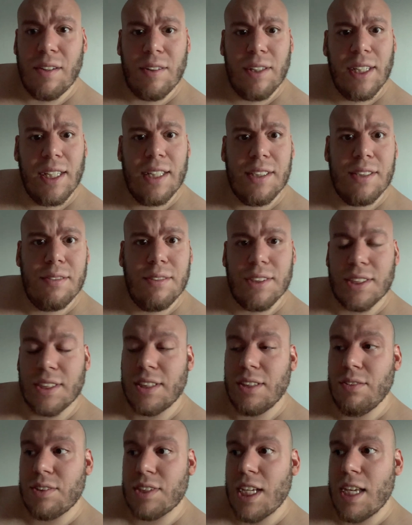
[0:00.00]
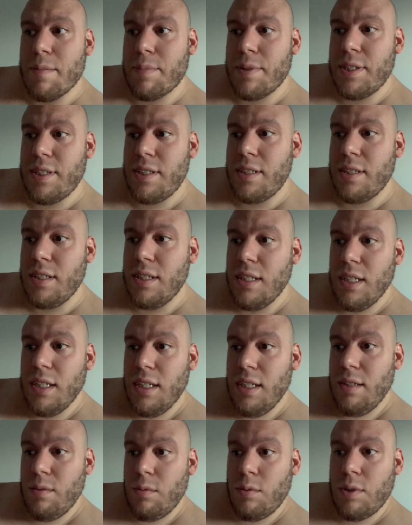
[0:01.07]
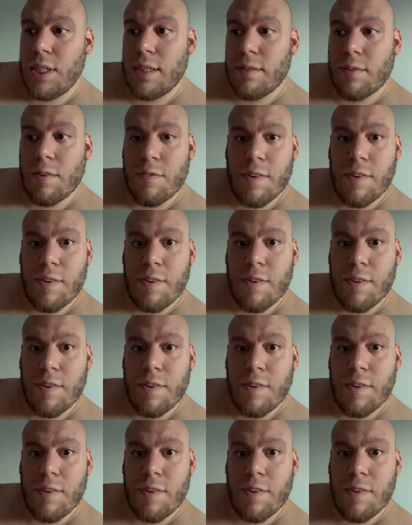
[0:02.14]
All you gotta do is just, type in whatever